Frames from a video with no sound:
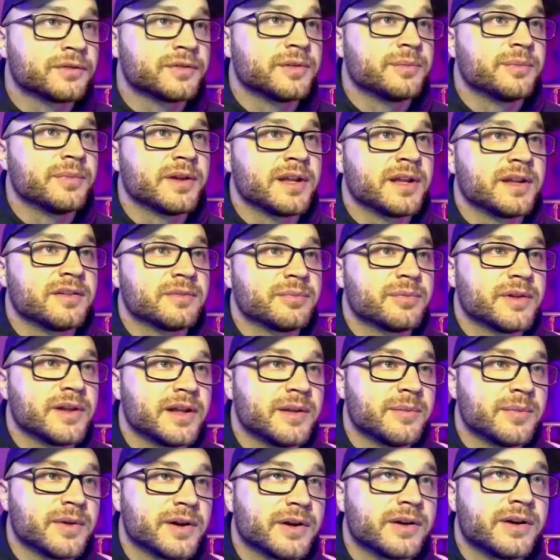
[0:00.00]
Street bets
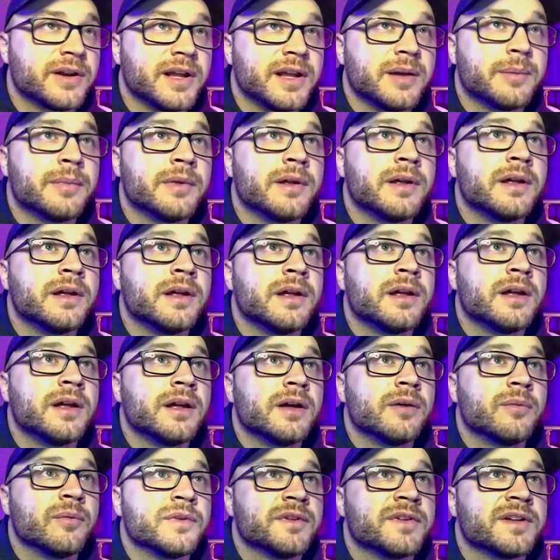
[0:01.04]
play bigger name
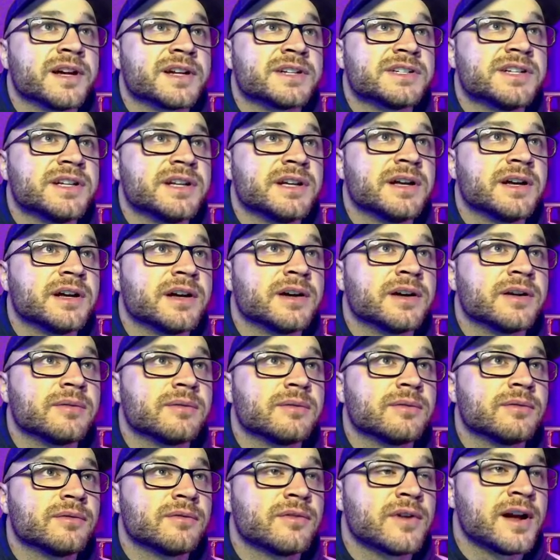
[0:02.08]
was actually uh,
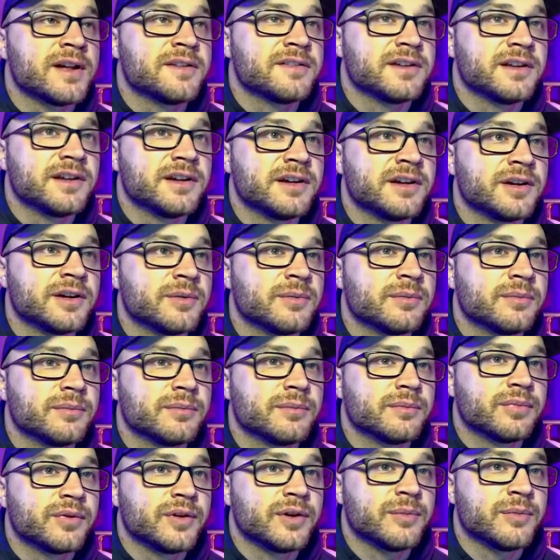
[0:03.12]
rising here
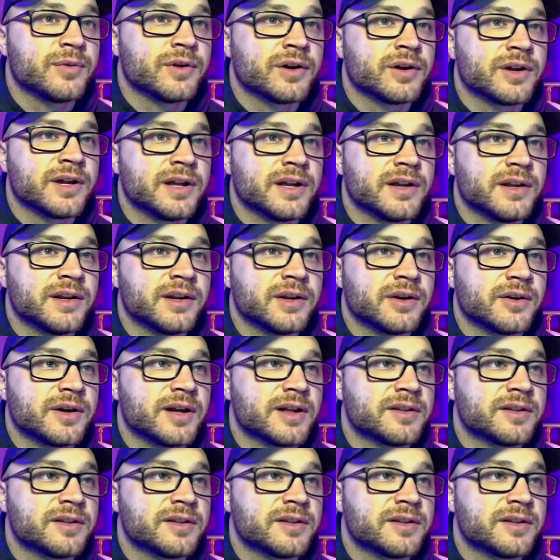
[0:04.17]
pre-market. You know,